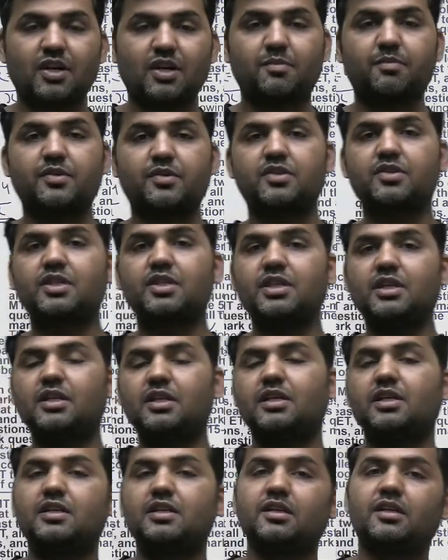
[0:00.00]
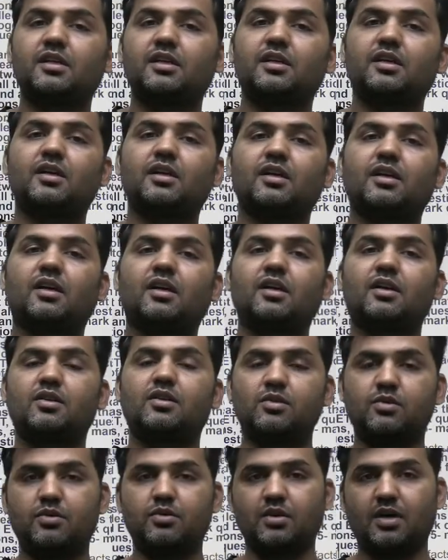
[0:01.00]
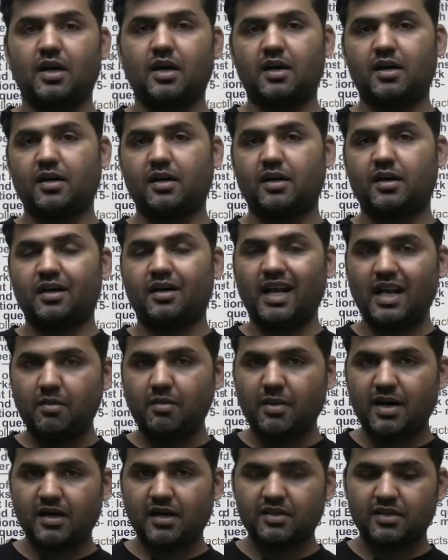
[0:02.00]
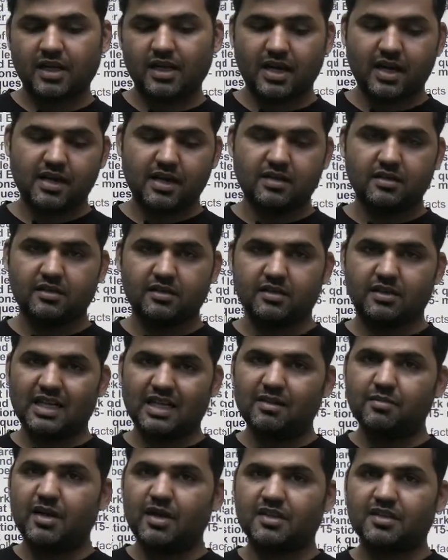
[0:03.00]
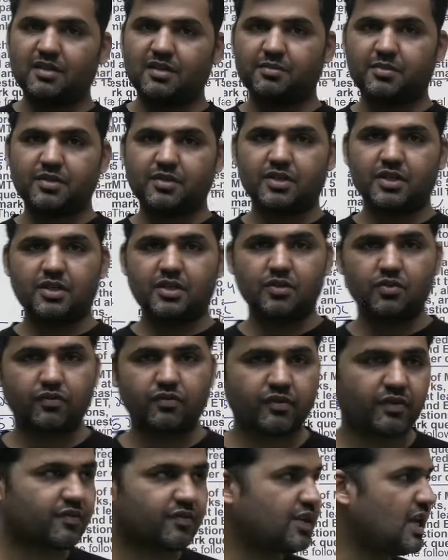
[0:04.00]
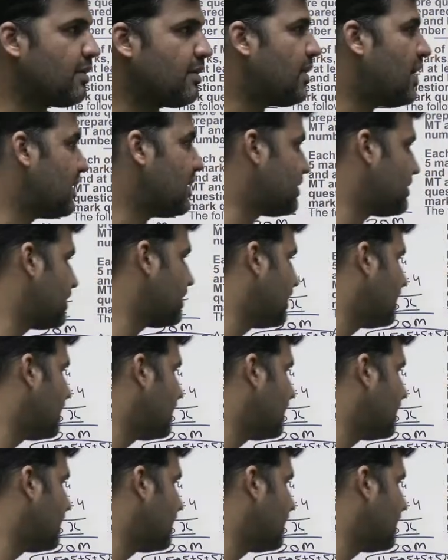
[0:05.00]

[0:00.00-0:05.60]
are preceded to 10 marks and 10 marks are preceded to 15 marks.